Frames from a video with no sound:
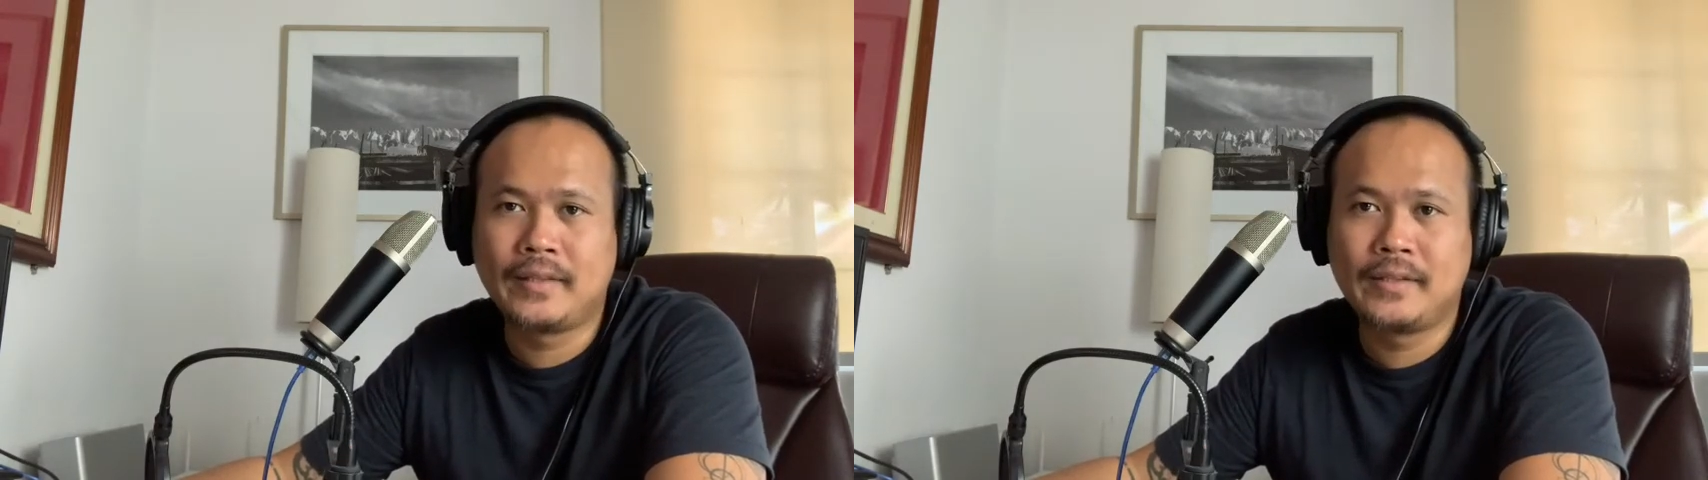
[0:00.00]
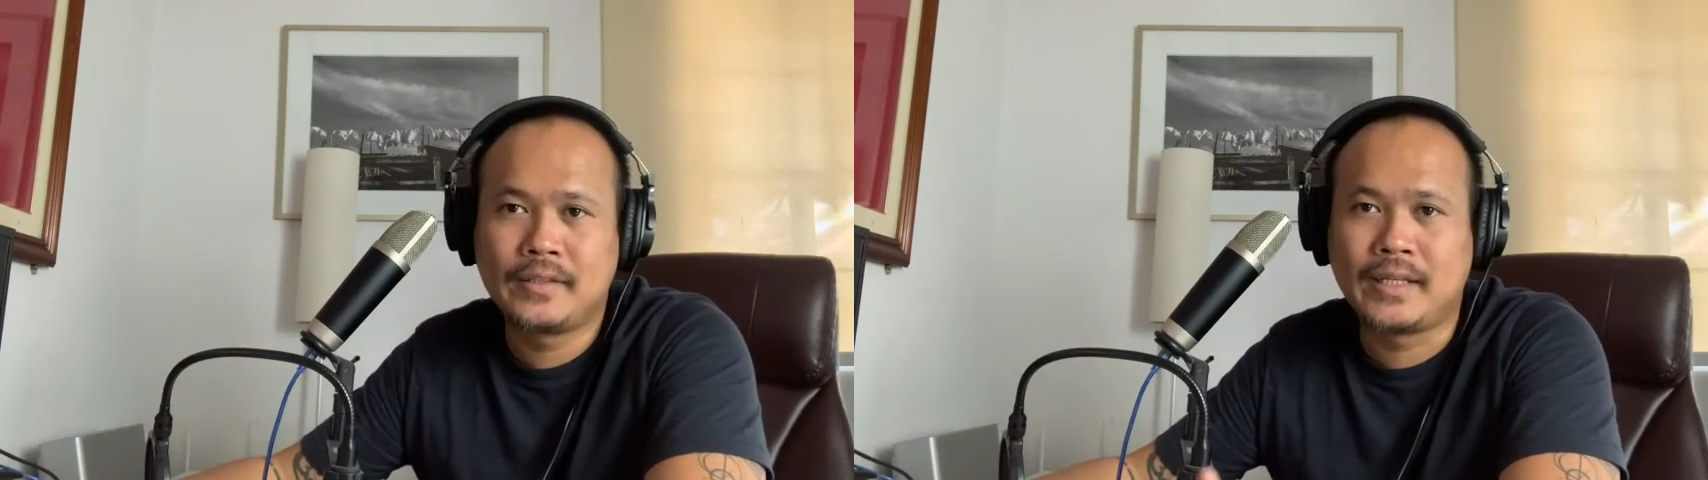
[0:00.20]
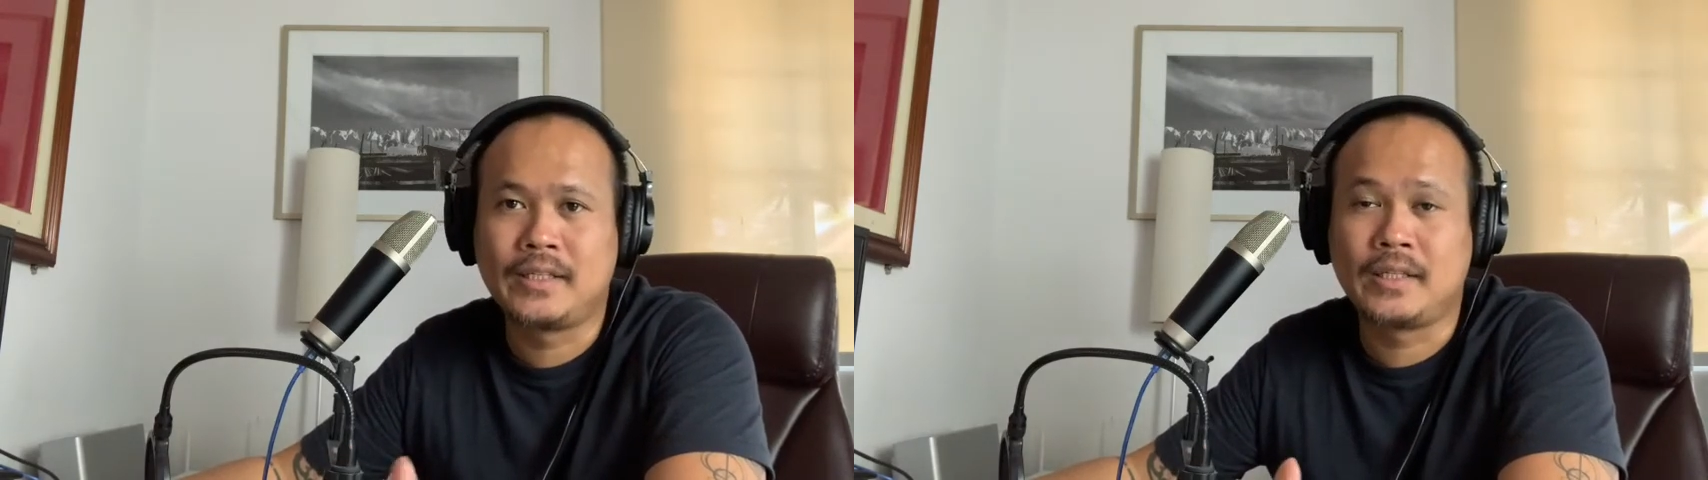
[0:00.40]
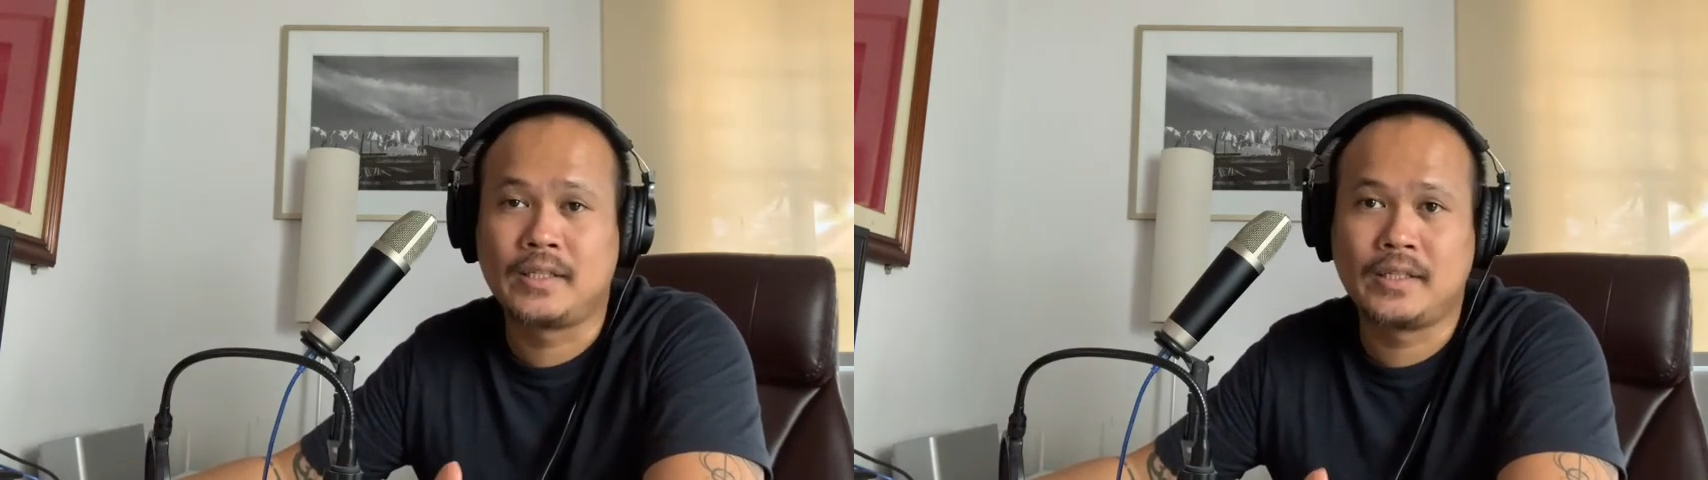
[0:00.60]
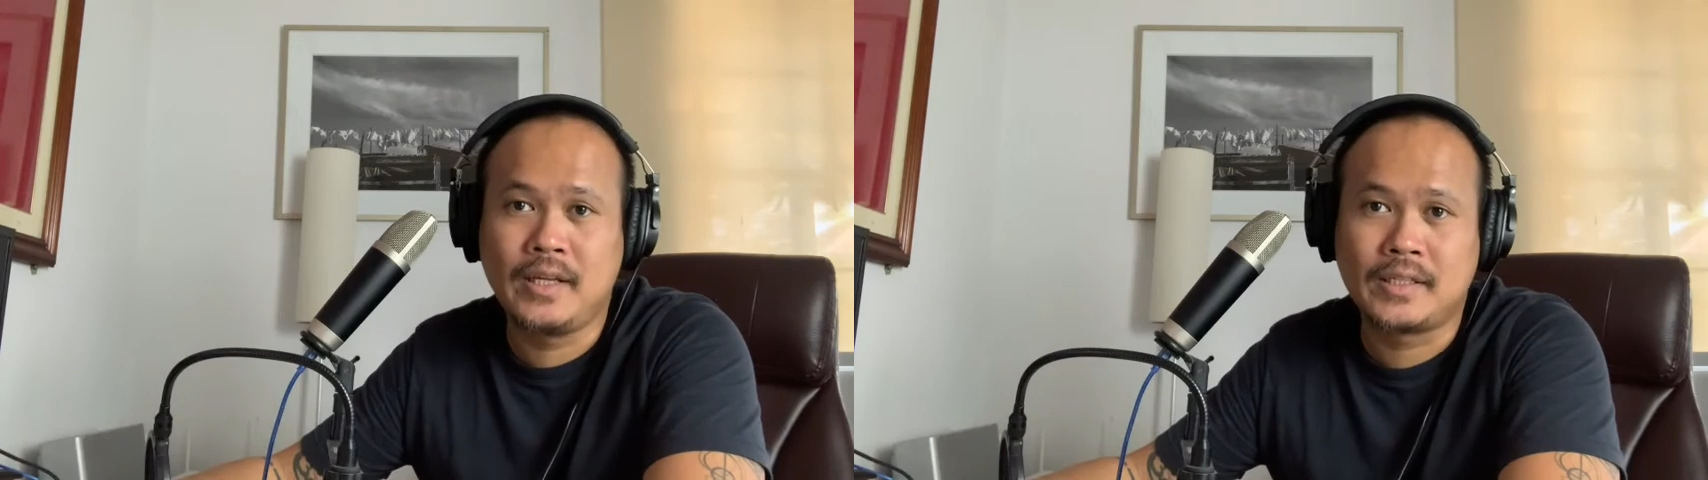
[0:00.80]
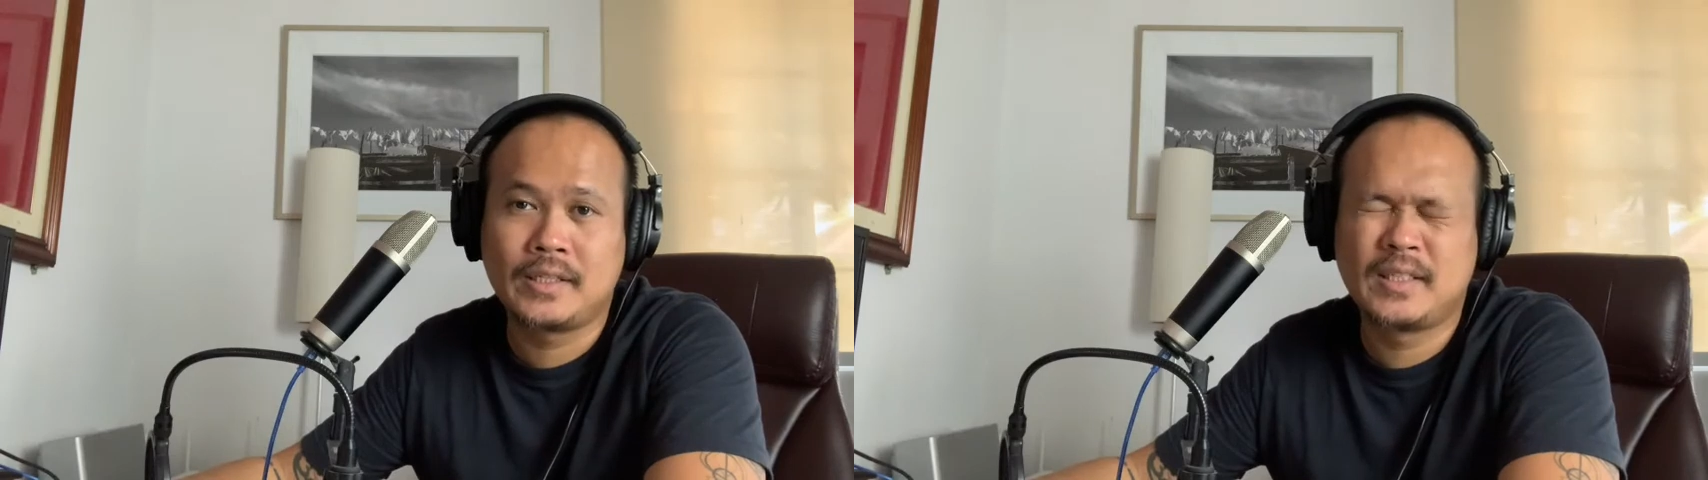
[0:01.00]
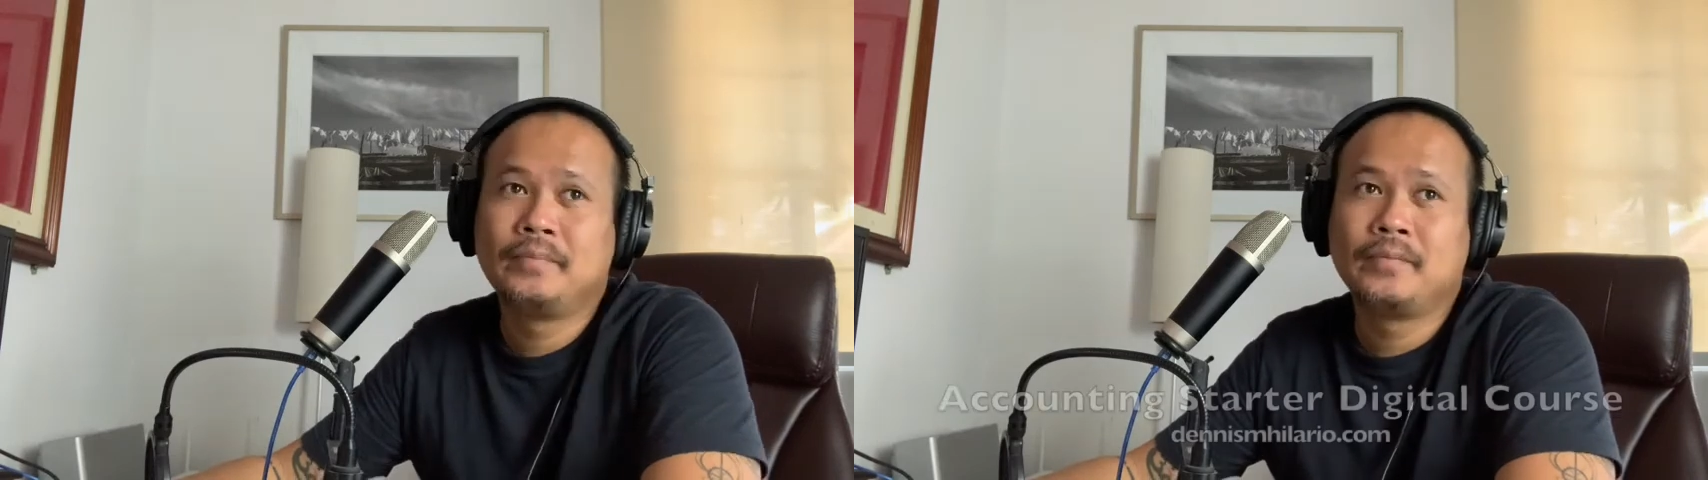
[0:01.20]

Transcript: such as this.